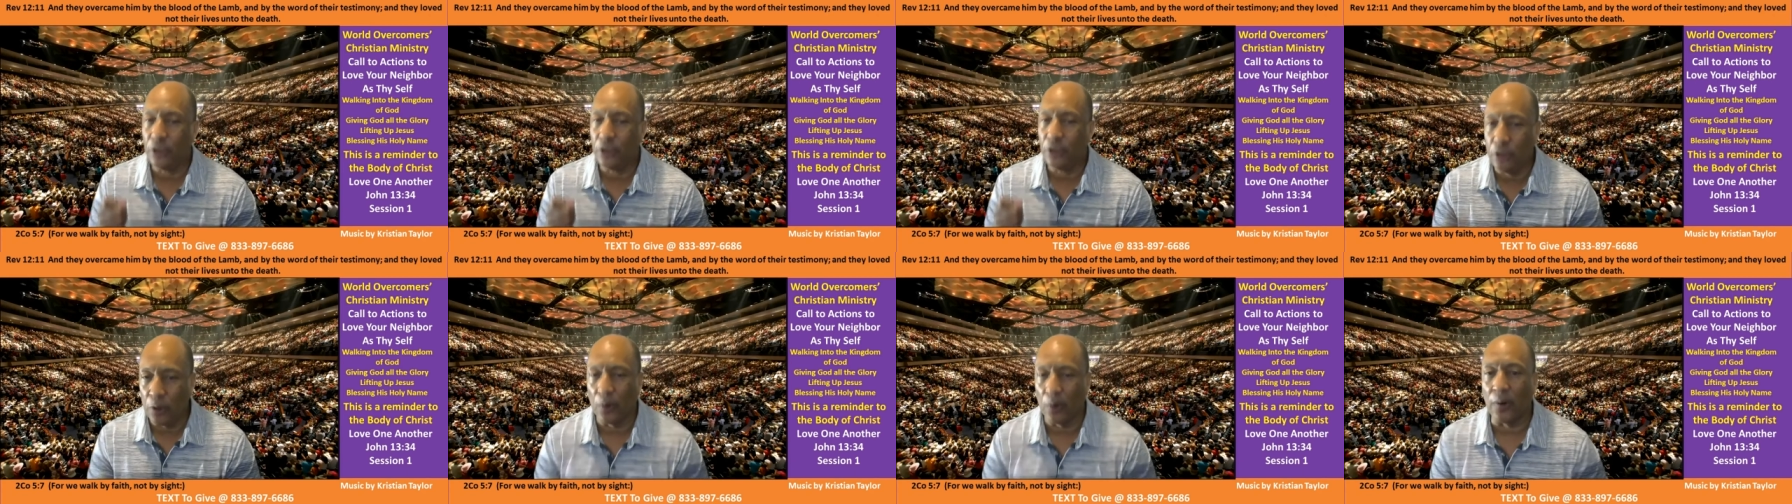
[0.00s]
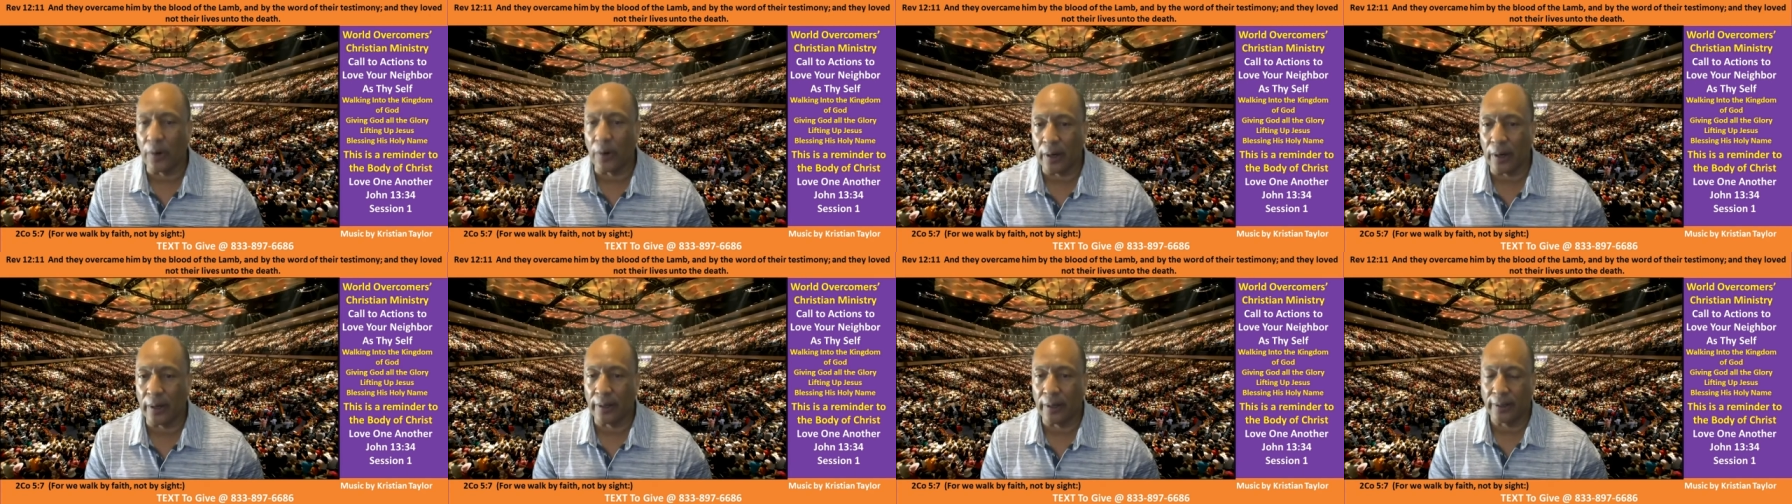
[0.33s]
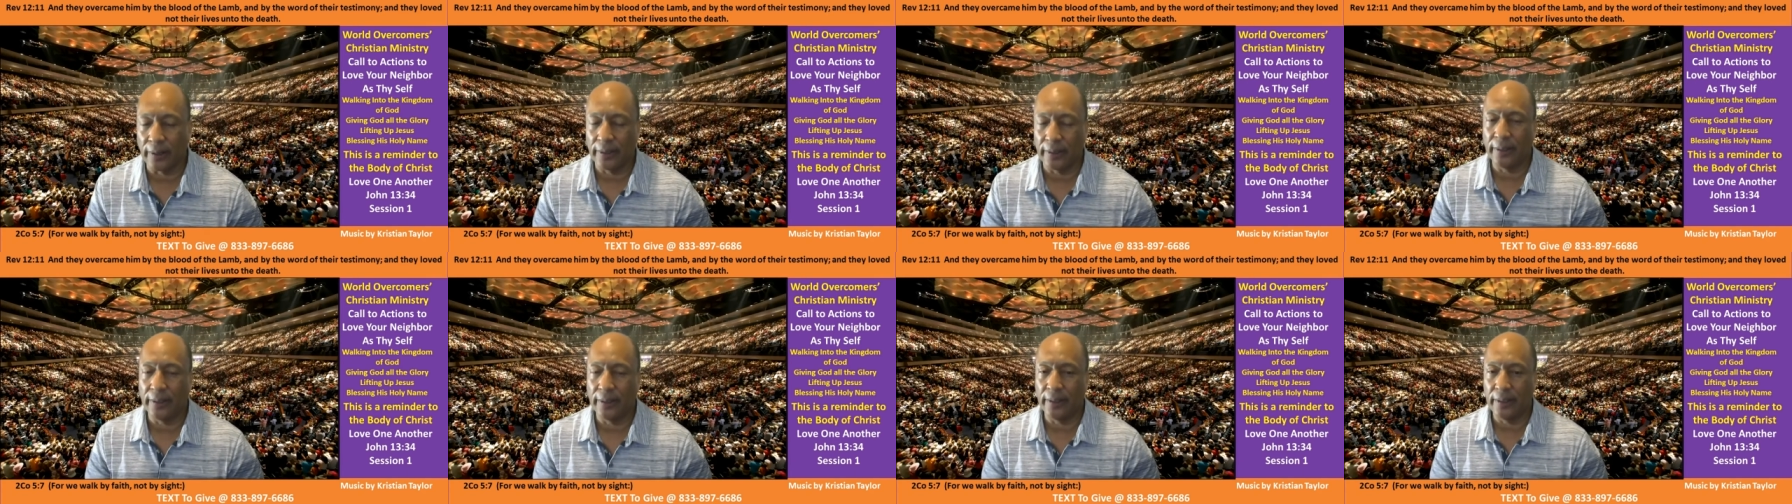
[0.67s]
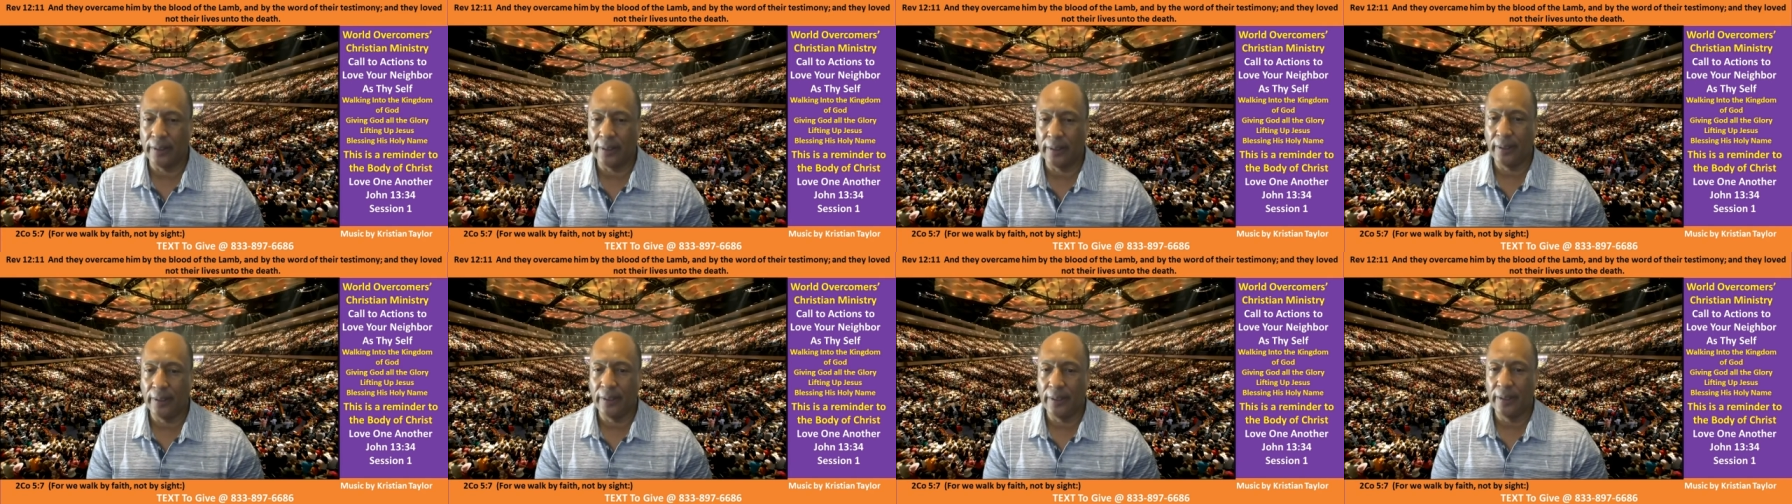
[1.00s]
your
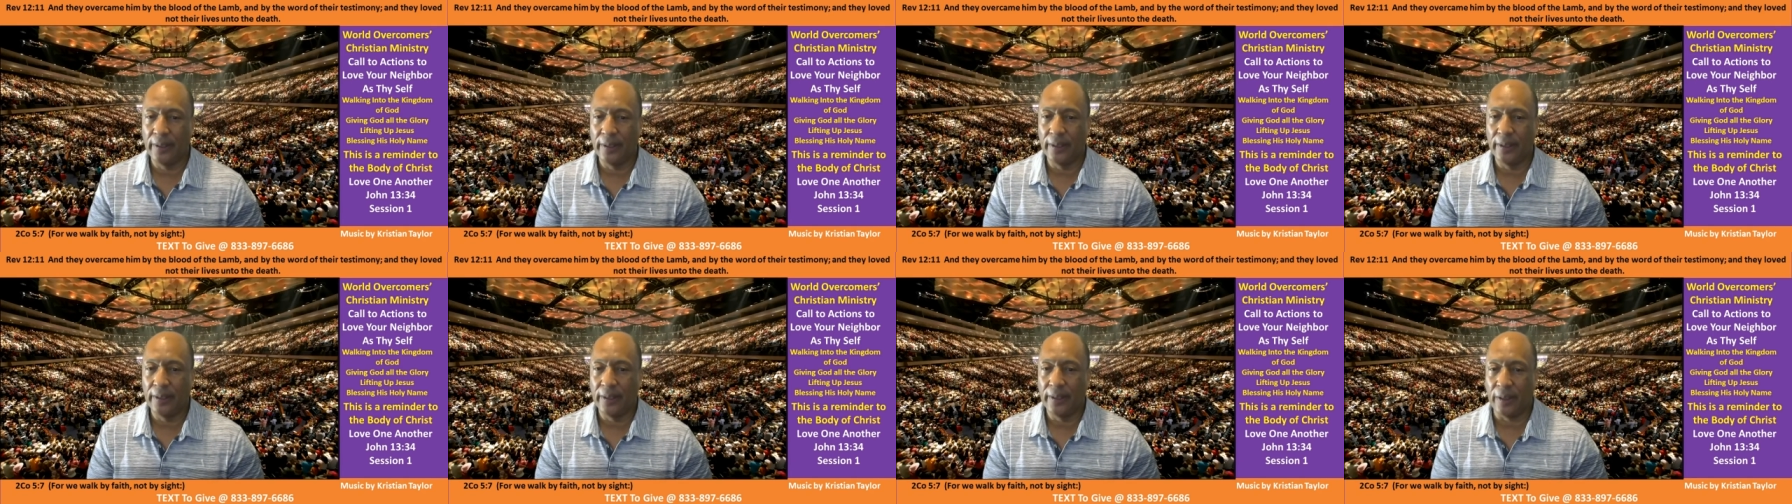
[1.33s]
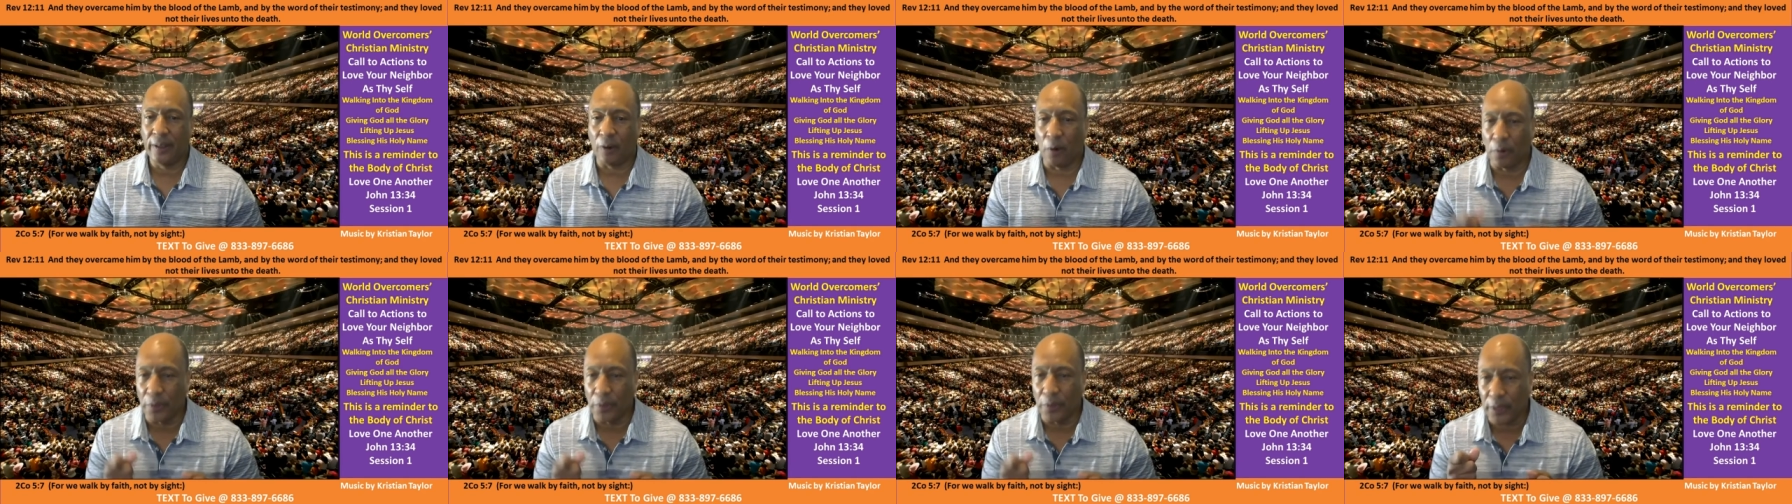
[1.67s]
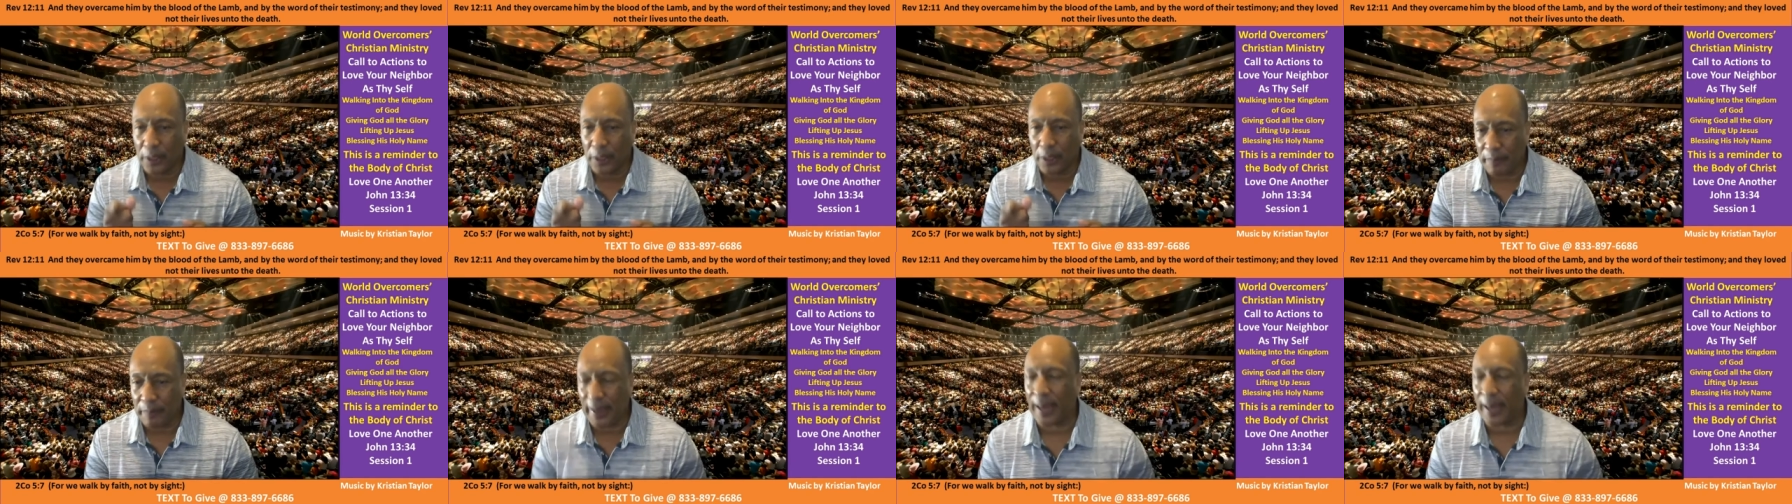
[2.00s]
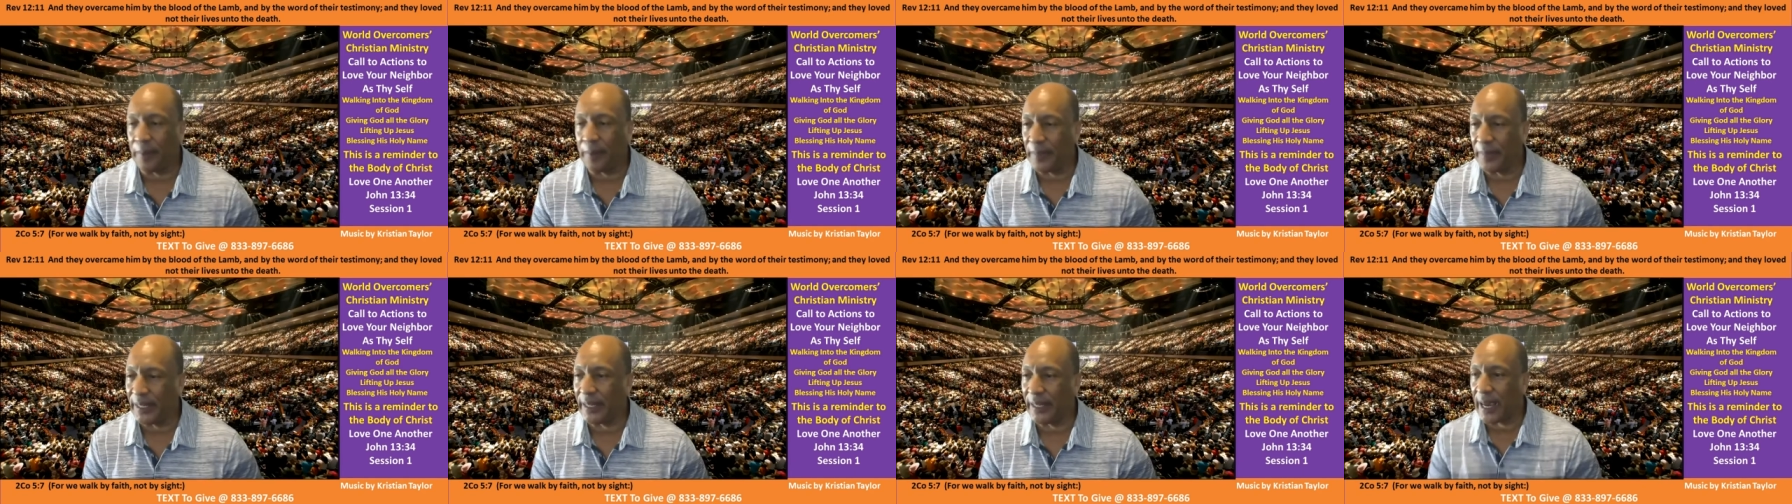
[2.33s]
or the
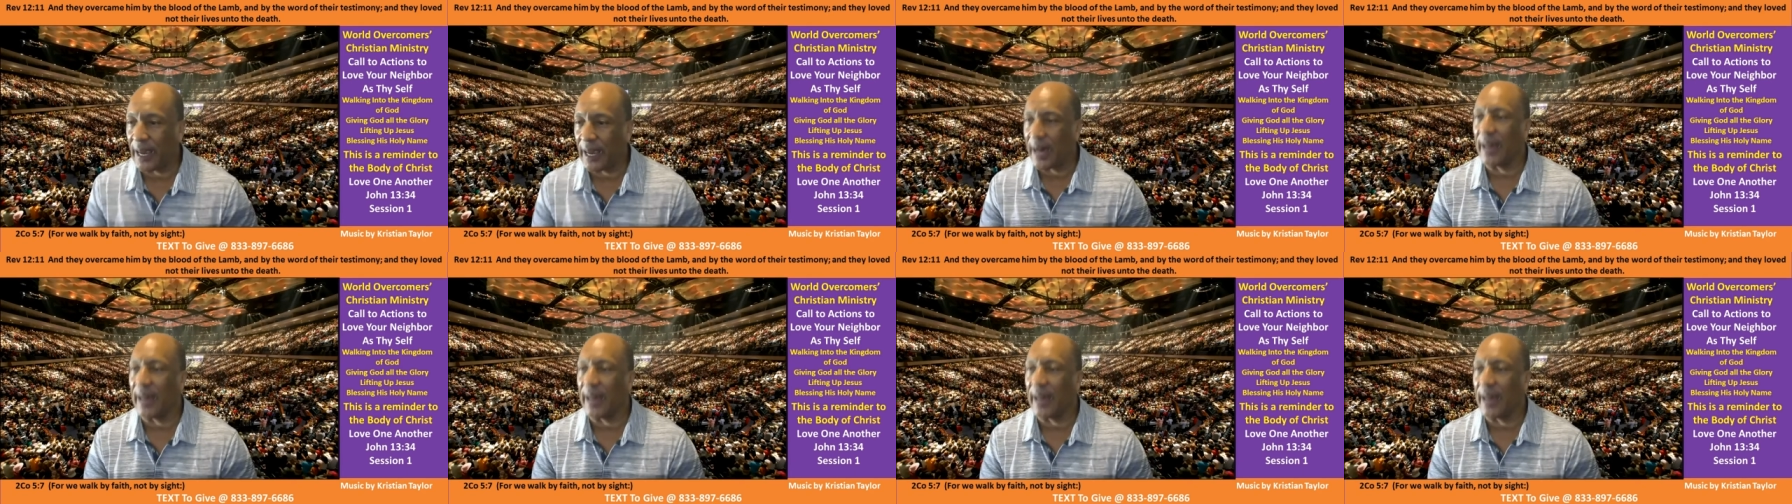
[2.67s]
commandment that